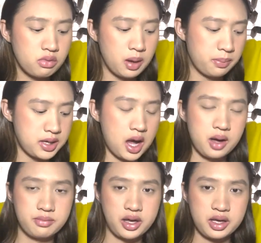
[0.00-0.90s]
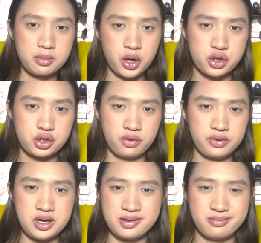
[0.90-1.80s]
But yeah, I think Microsoft
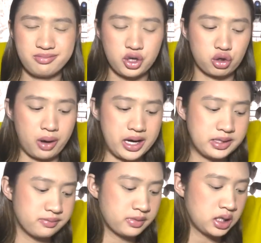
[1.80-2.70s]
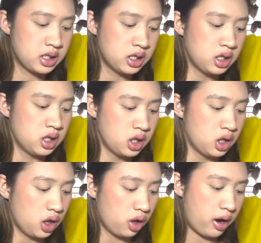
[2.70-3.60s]
is great.
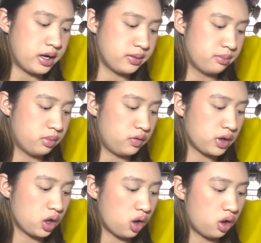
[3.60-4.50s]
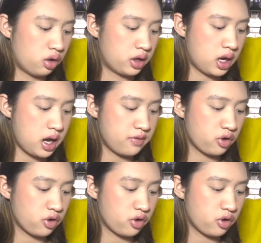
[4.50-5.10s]
Alright, moving on, I've